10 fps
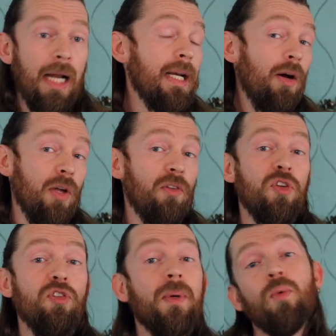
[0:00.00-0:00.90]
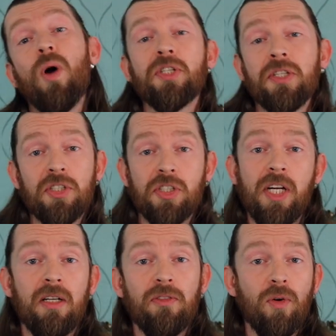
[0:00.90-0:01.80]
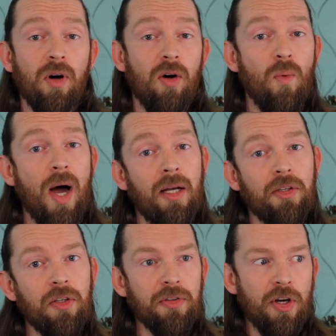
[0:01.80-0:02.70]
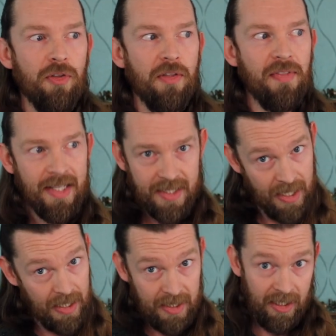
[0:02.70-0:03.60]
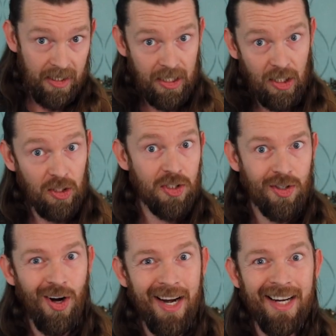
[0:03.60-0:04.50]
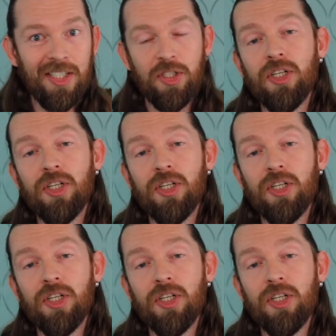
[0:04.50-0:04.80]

Now, if you've been watching this channel for a while, you'll know that that sounds a little strange.